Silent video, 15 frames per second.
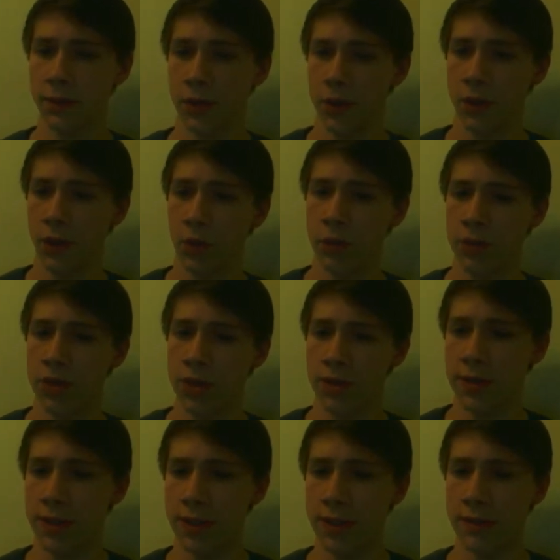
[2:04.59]
on a long
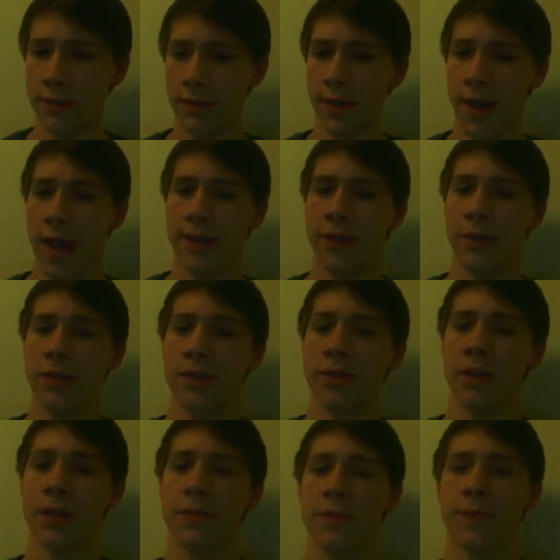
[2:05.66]
journey at night
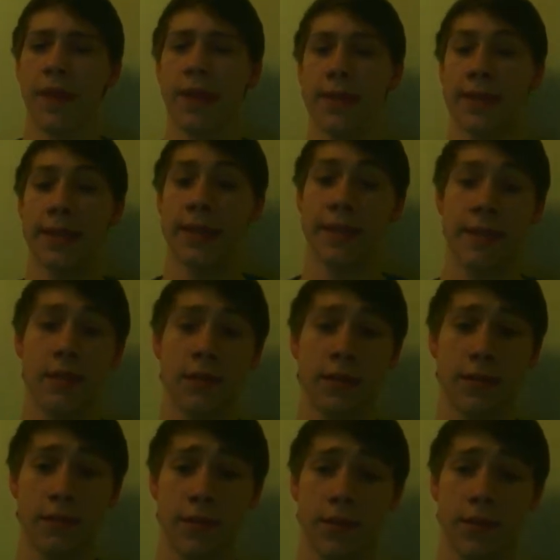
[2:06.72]
time as it is dark.